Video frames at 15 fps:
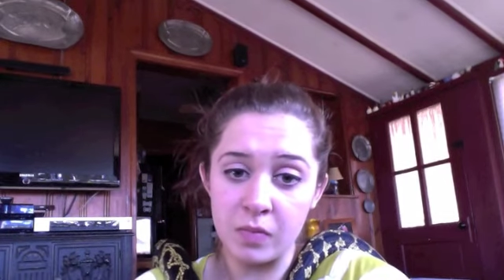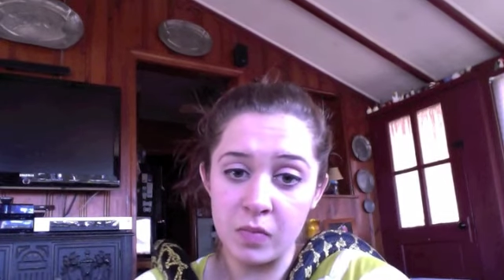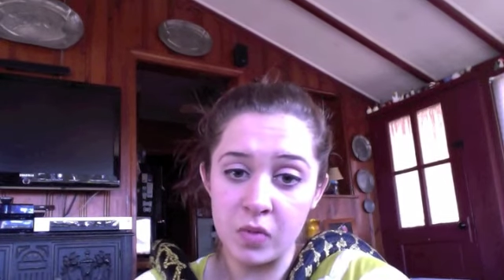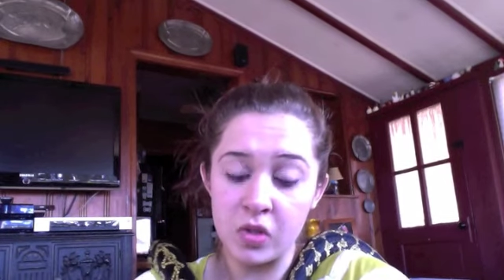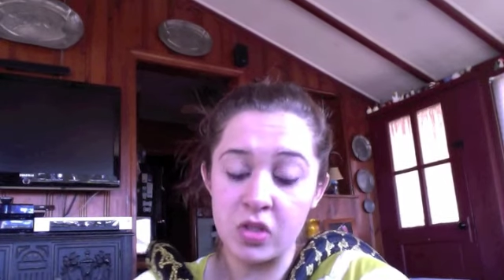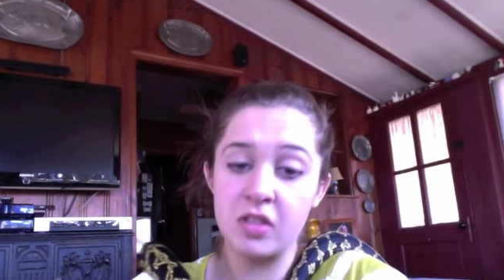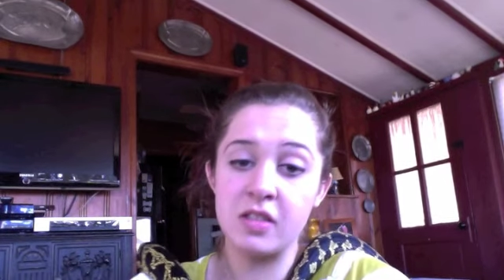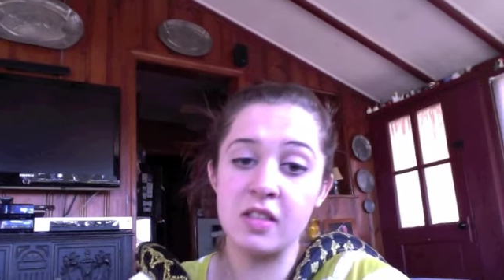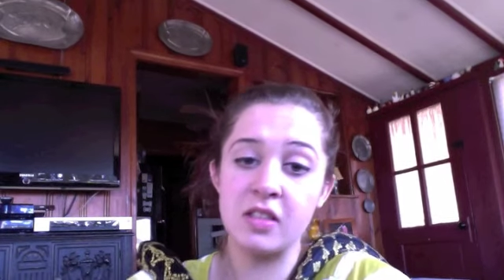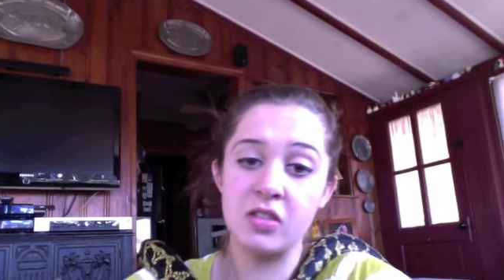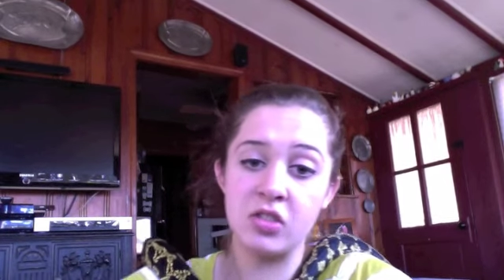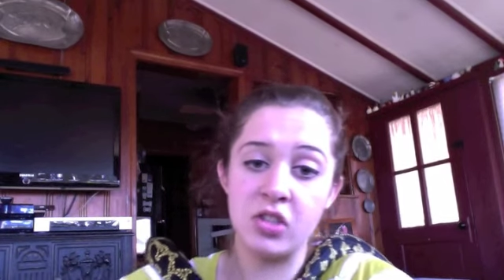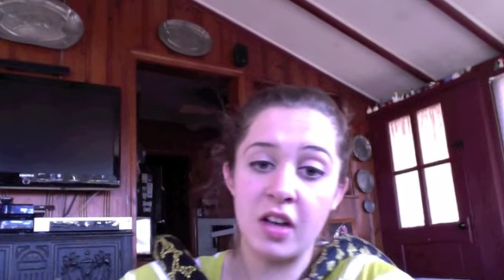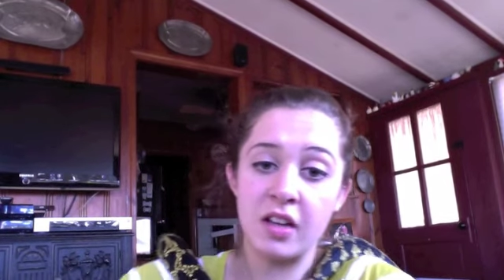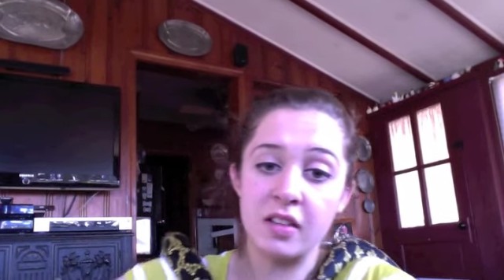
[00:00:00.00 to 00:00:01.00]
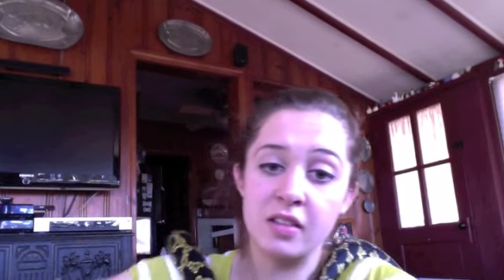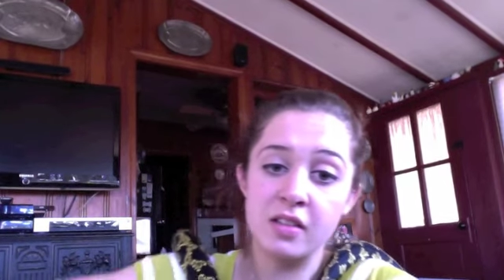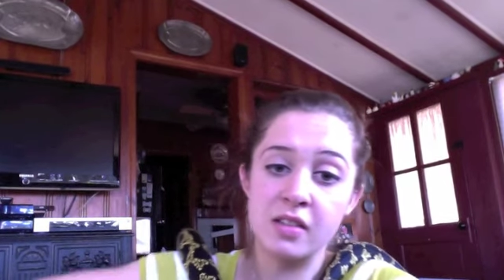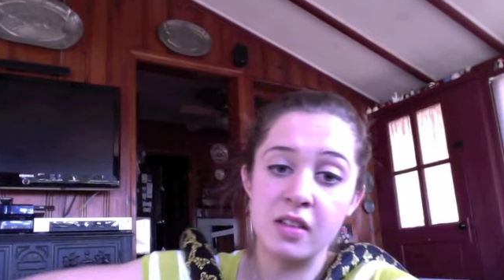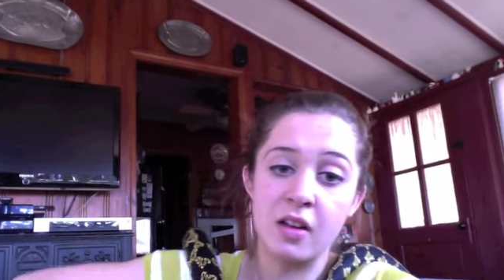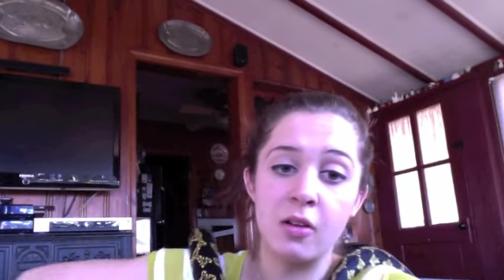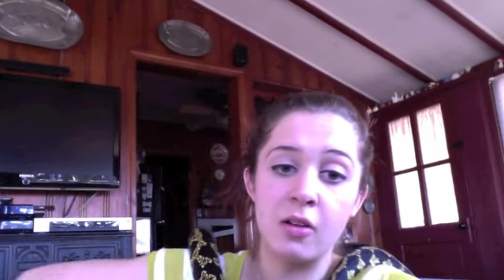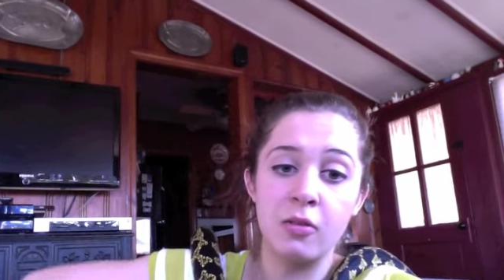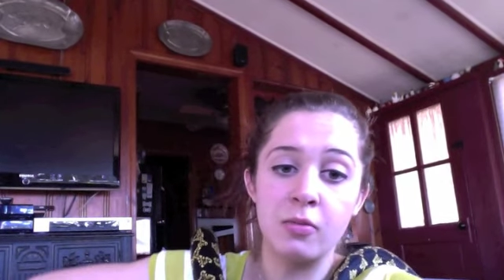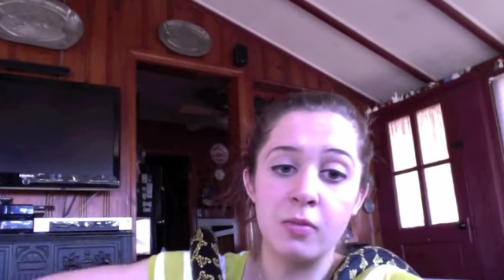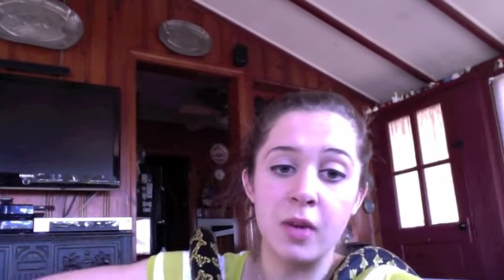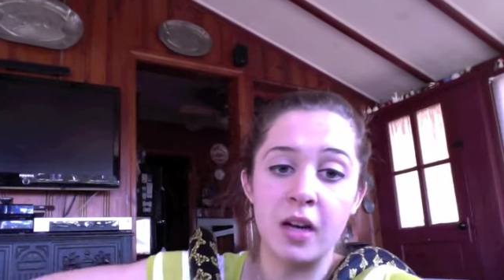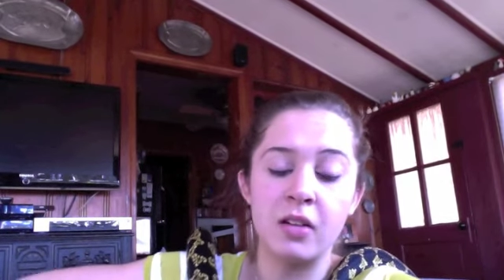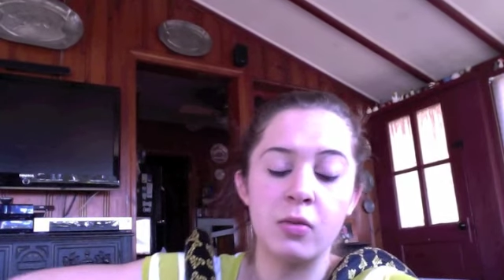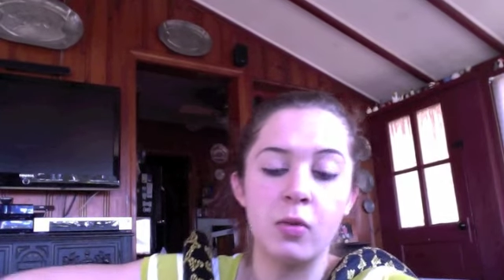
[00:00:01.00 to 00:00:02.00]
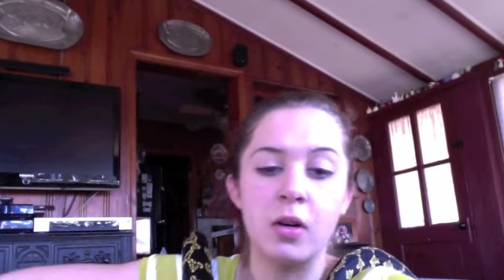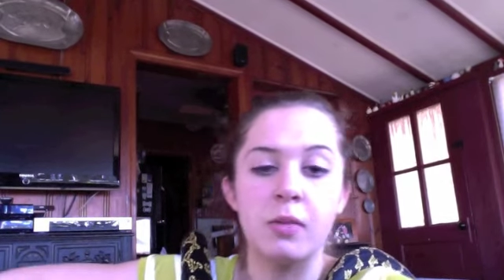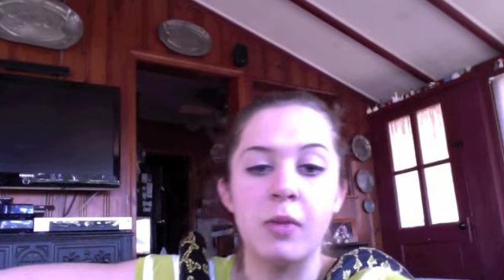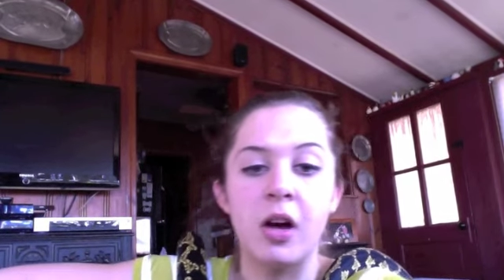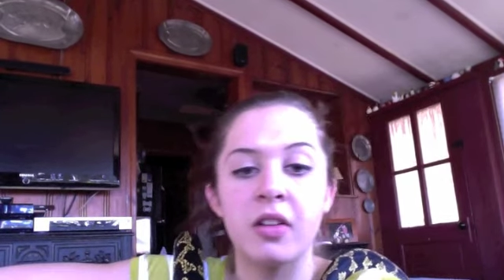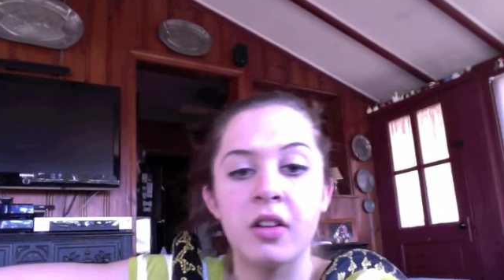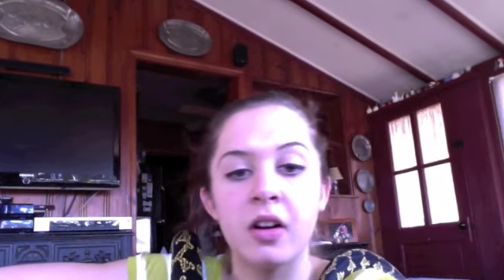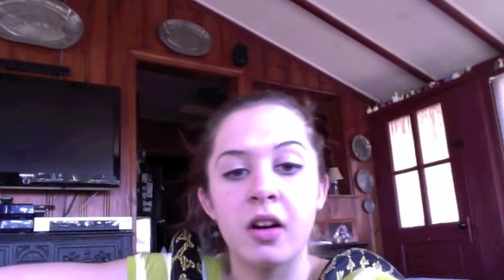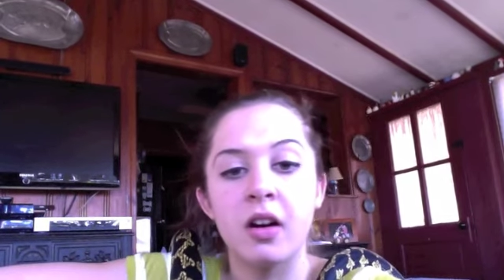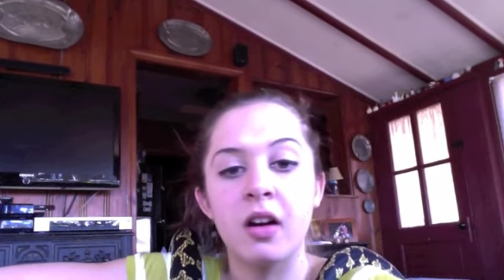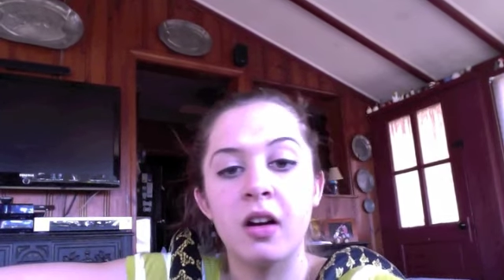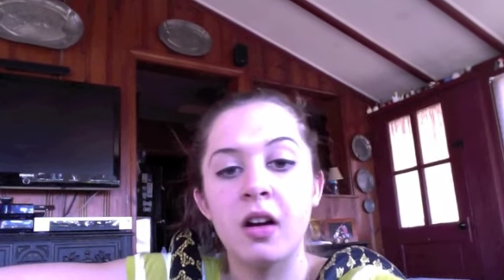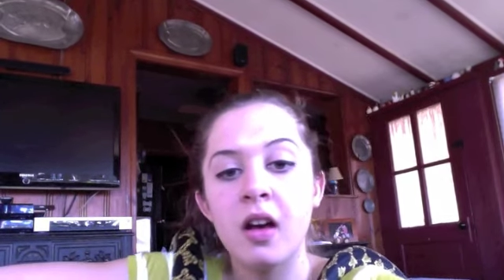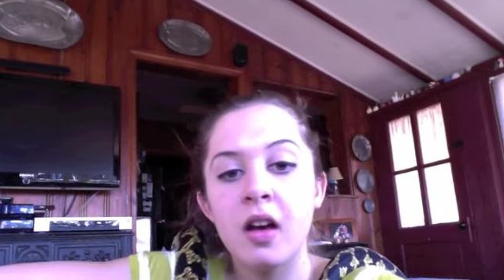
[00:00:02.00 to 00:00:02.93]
she's in shed, so I didn't want to bother her.